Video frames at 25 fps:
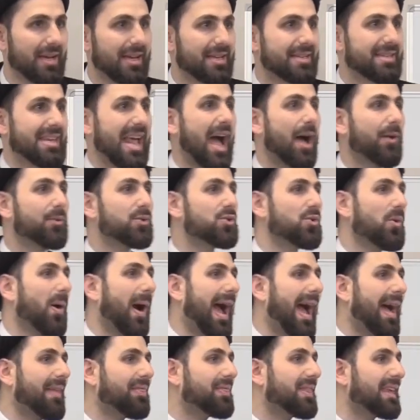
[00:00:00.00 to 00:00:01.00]
now you
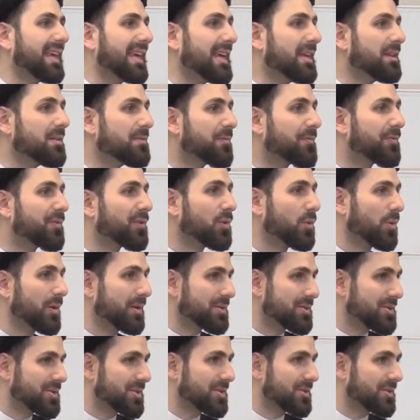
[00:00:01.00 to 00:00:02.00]
had the
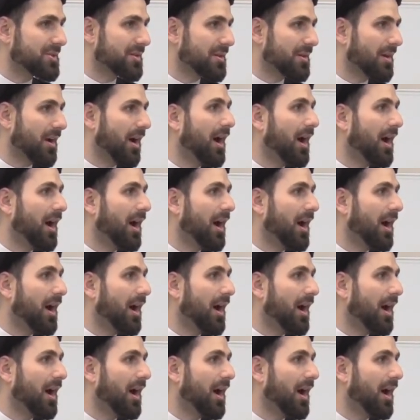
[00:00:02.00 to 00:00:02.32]
influence